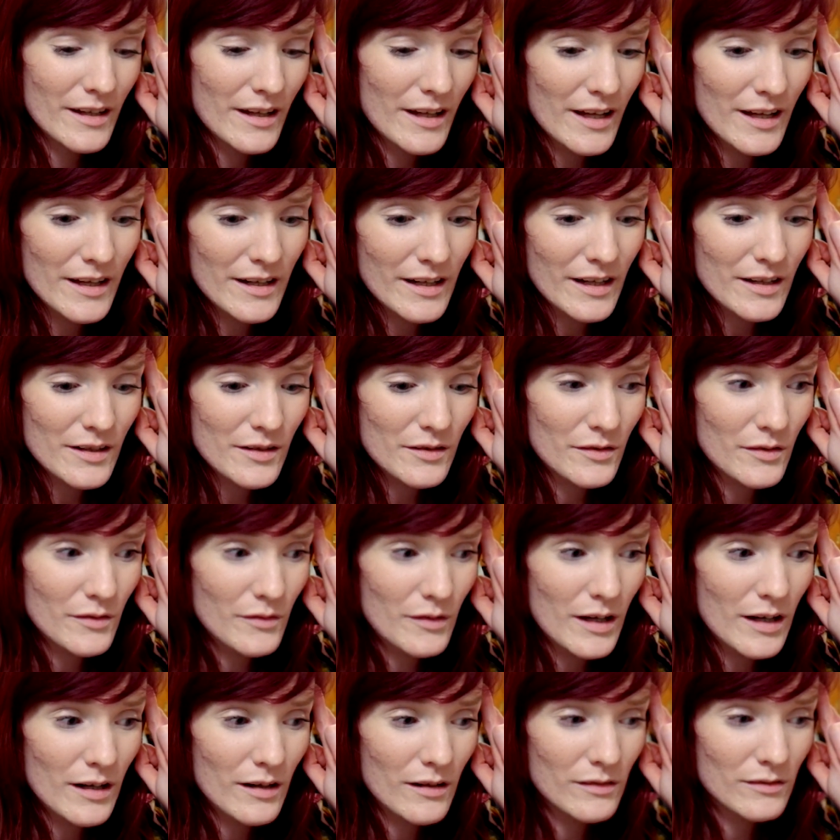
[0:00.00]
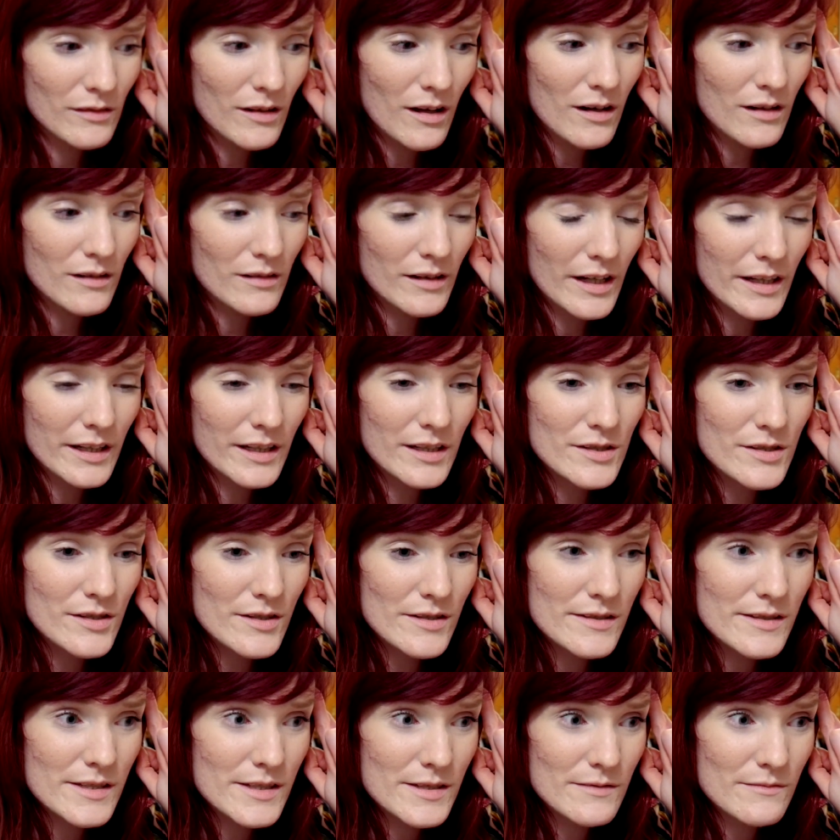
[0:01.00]
And I don't know how long I can
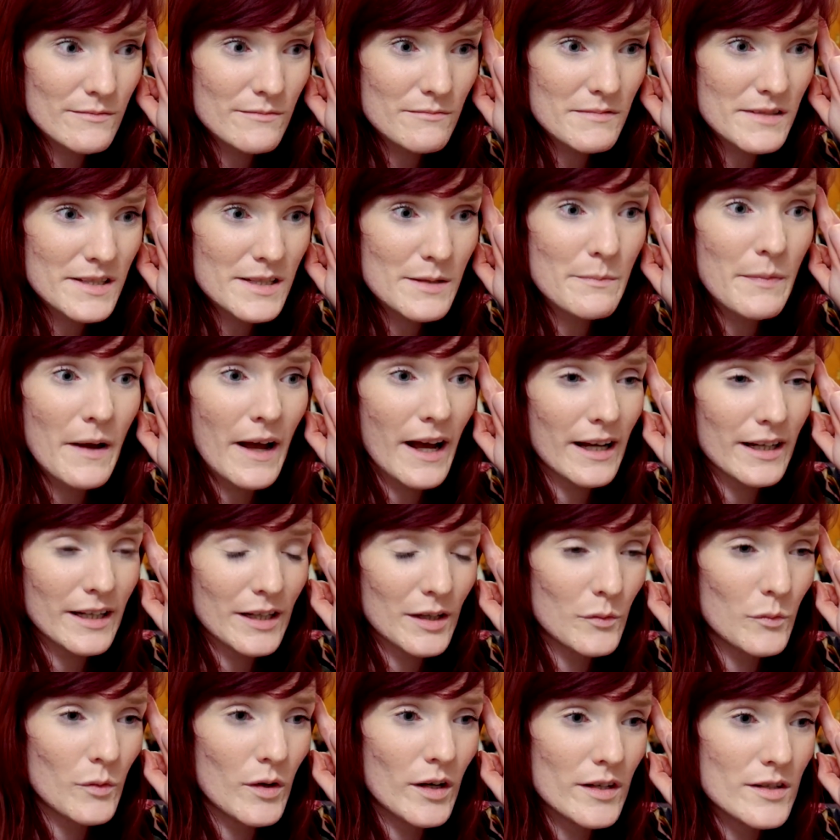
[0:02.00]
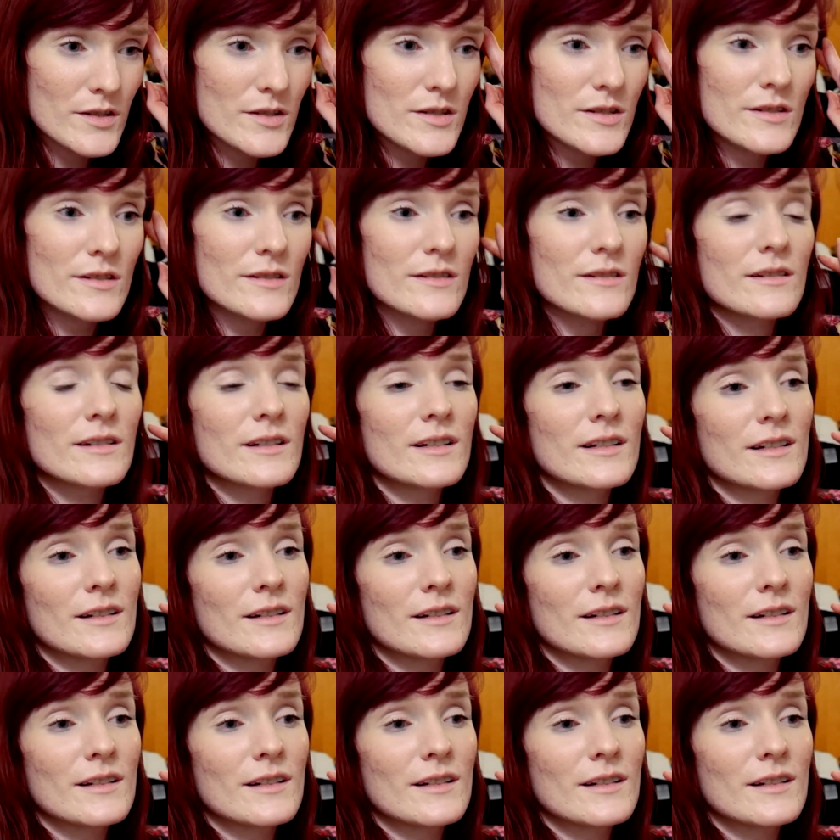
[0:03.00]
just sit back and watch